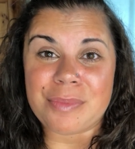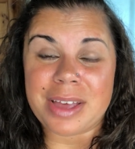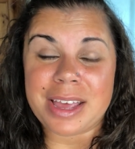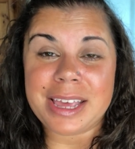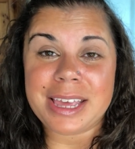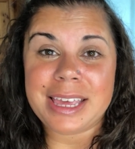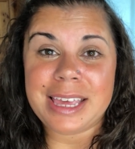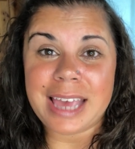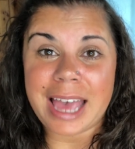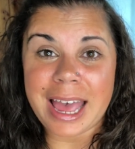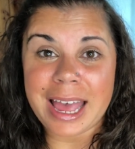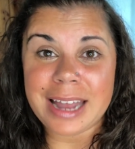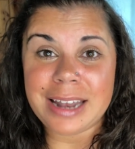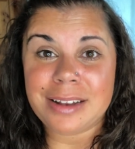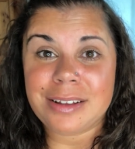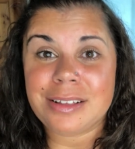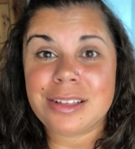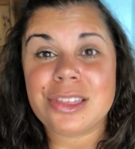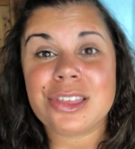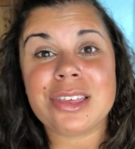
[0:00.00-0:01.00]

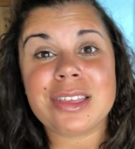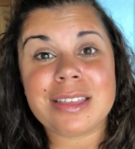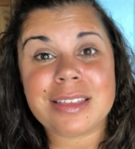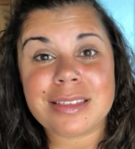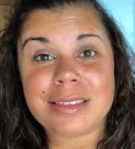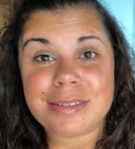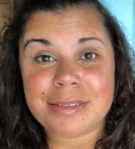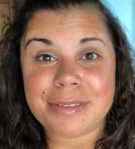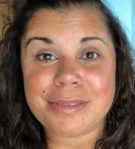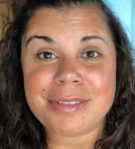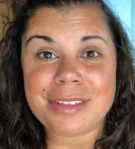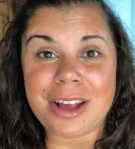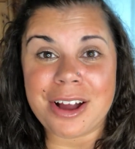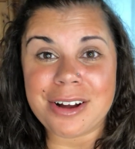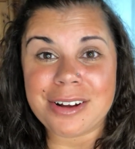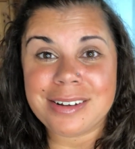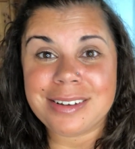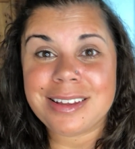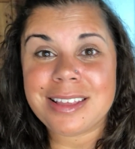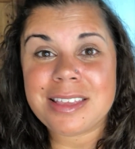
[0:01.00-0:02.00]
again, just
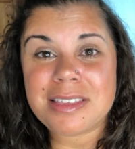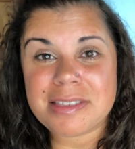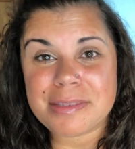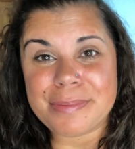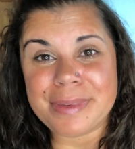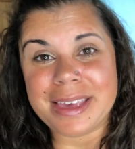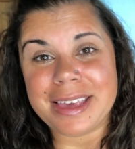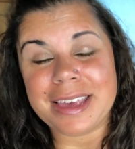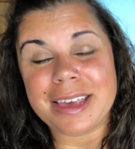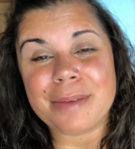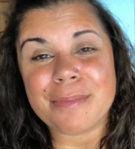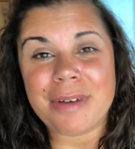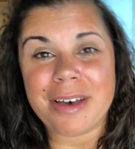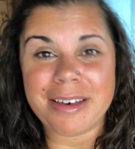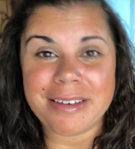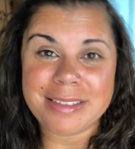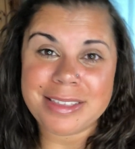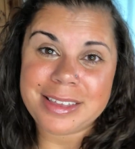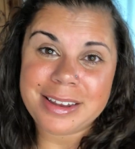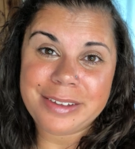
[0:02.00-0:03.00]
start speaking
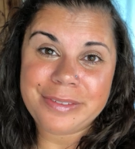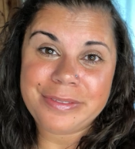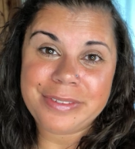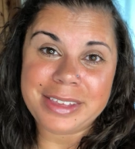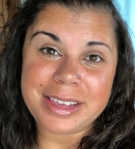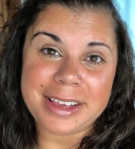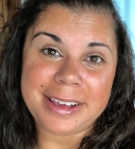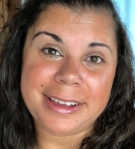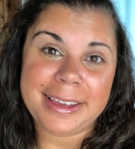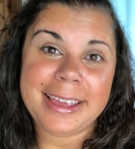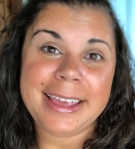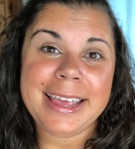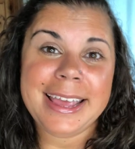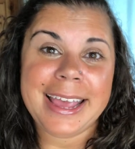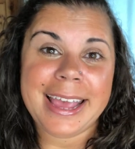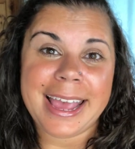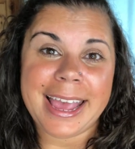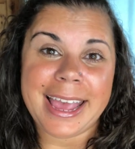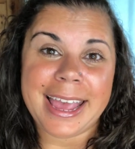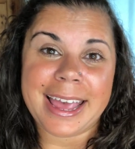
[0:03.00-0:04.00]
positively,
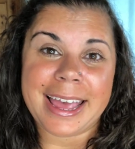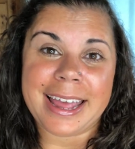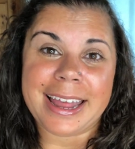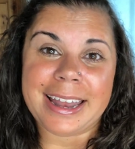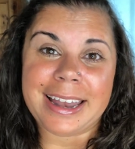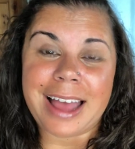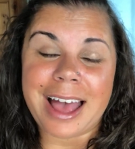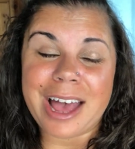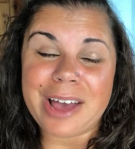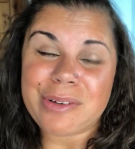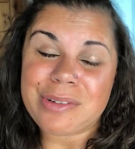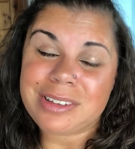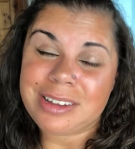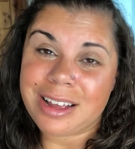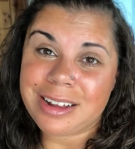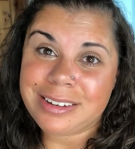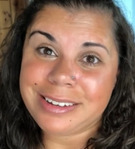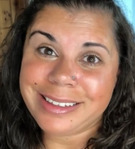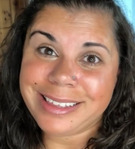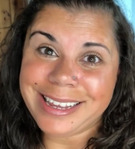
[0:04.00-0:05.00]
and I will
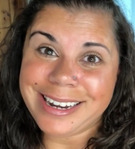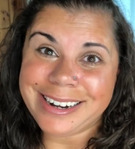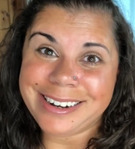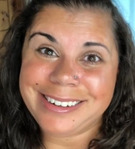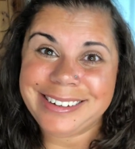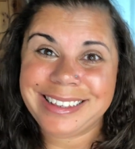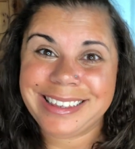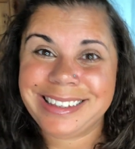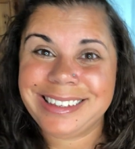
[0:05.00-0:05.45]
talk to you later.